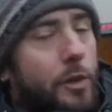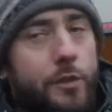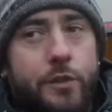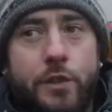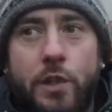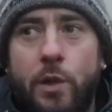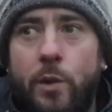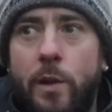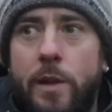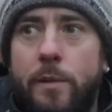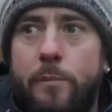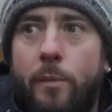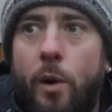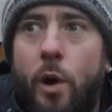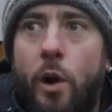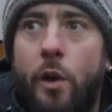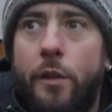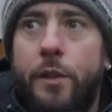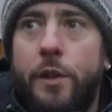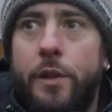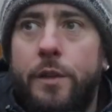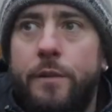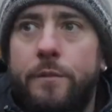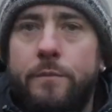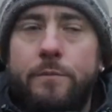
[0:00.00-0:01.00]
not doing
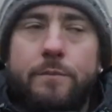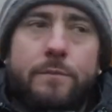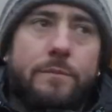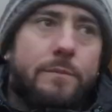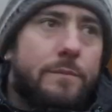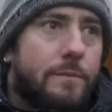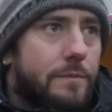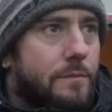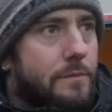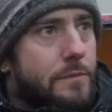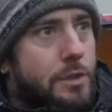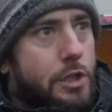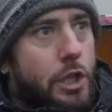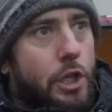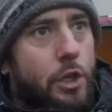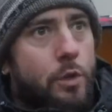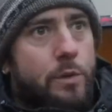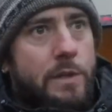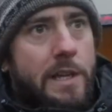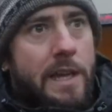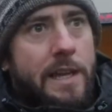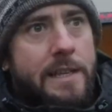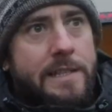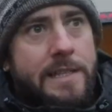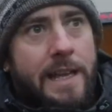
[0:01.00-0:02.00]
more than
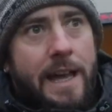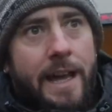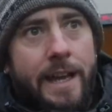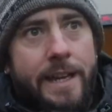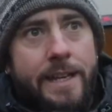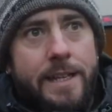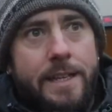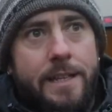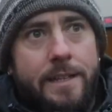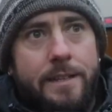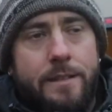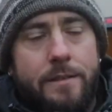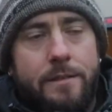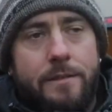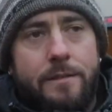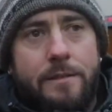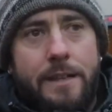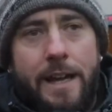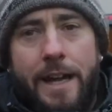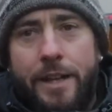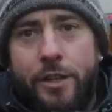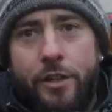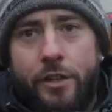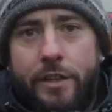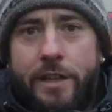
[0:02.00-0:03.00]
two days hike,
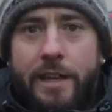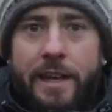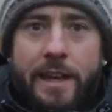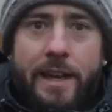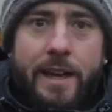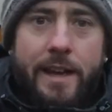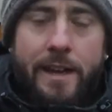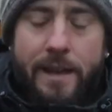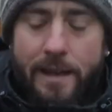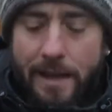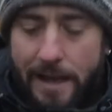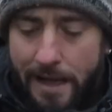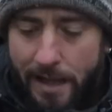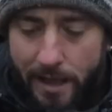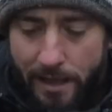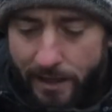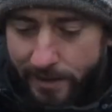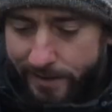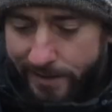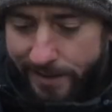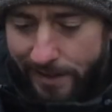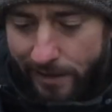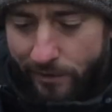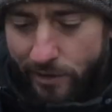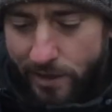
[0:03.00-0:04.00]
I don't care. I'll
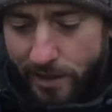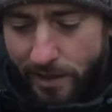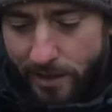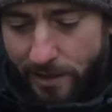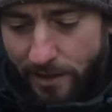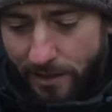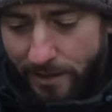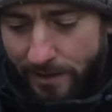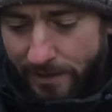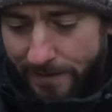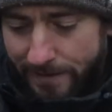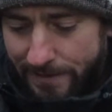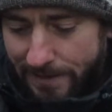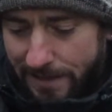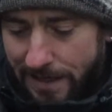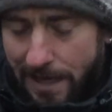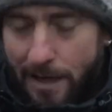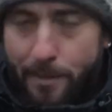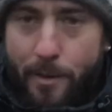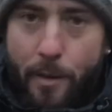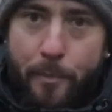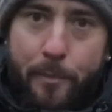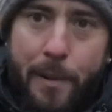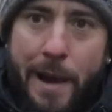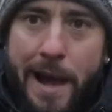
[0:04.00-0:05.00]
carry i
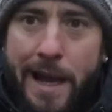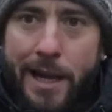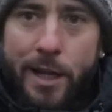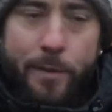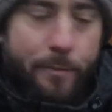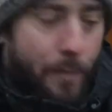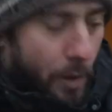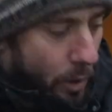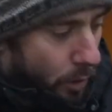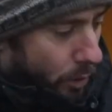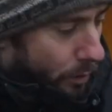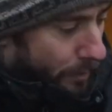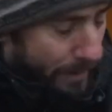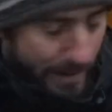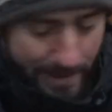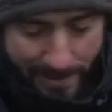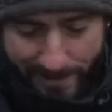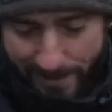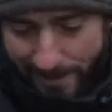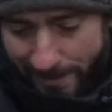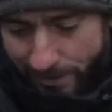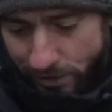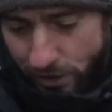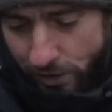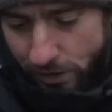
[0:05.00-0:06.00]
I'm a pack mule,
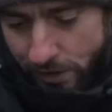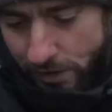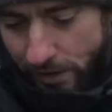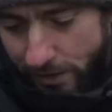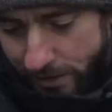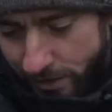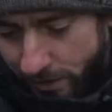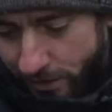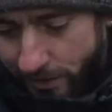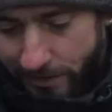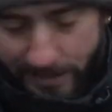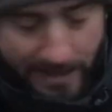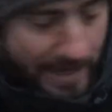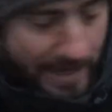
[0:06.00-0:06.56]
mate. I don't, I don't